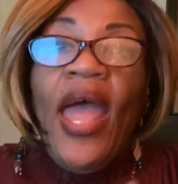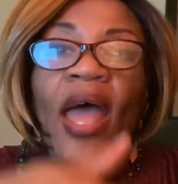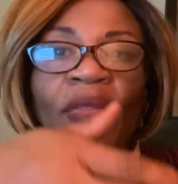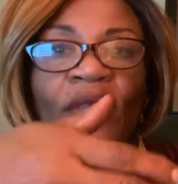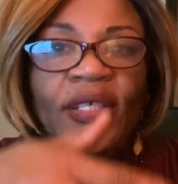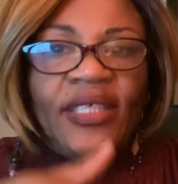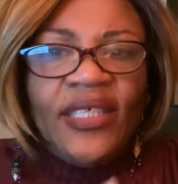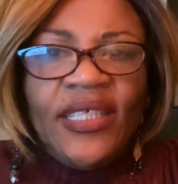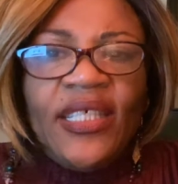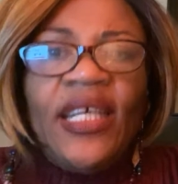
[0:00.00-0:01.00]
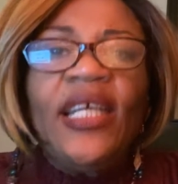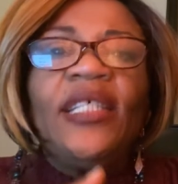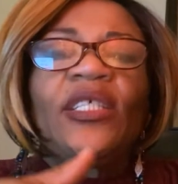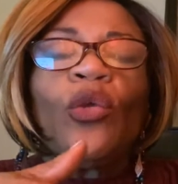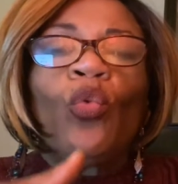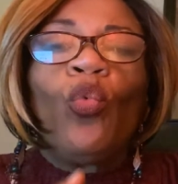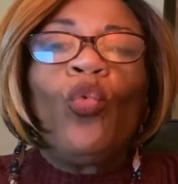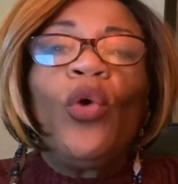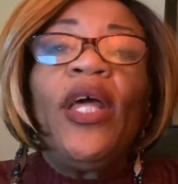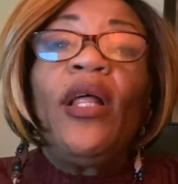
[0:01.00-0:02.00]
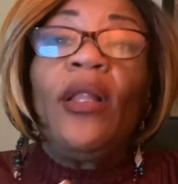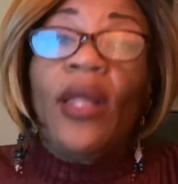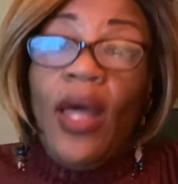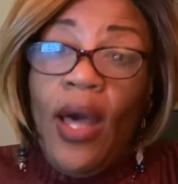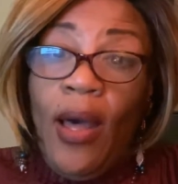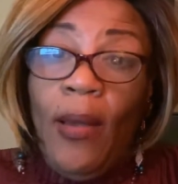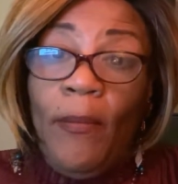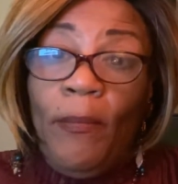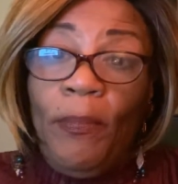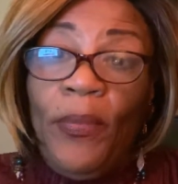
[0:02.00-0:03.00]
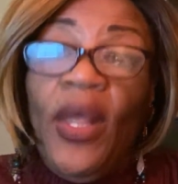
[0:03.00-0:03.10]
And the season will come